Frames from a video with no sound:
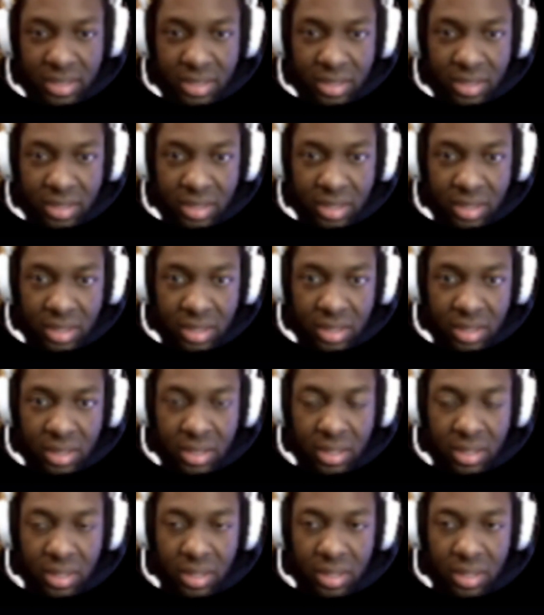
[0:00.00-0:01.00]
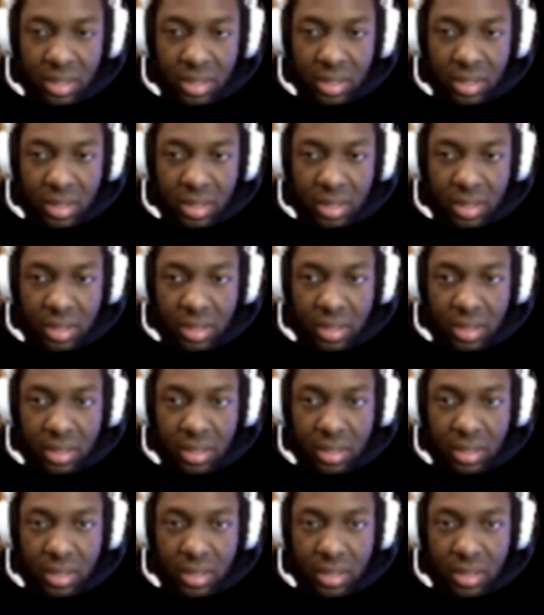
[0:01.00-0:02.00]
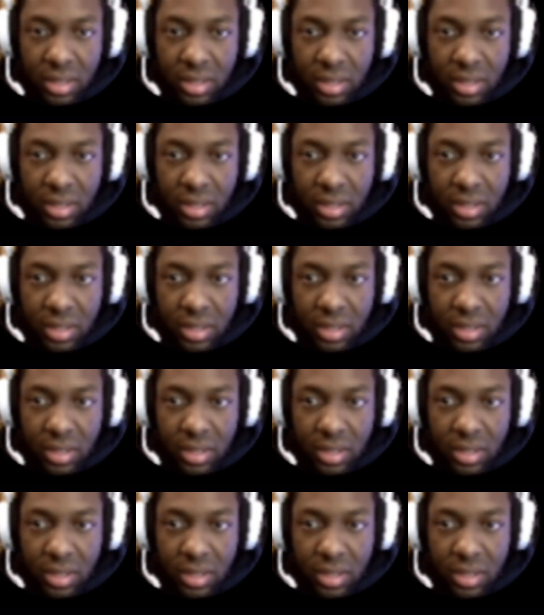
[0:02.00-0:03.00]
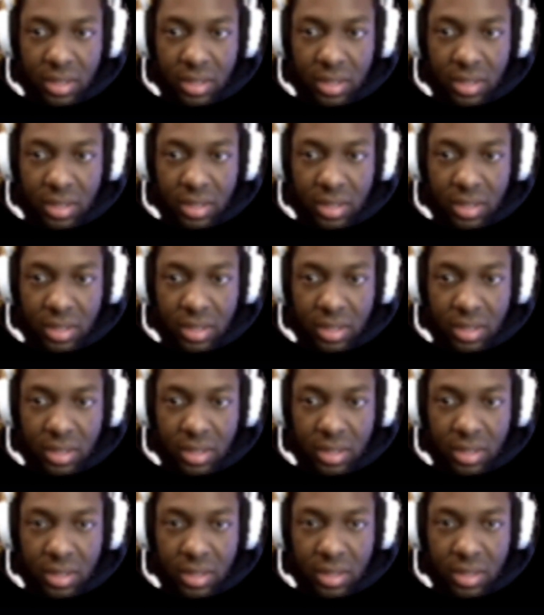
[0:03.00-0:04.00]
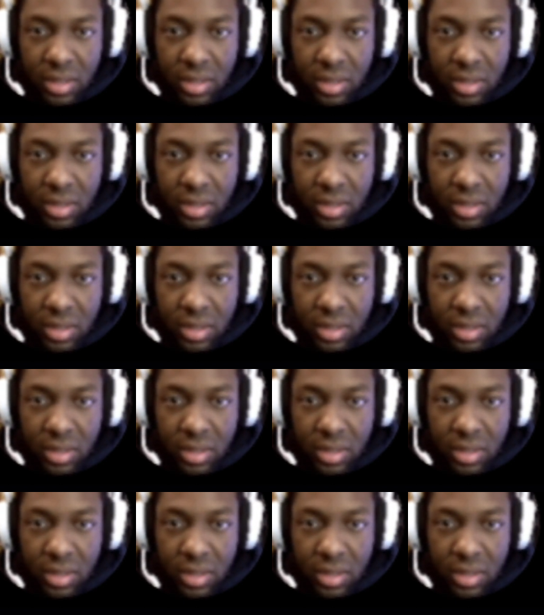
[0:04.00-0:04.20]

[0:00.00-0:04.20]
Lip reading: Nobody speaks.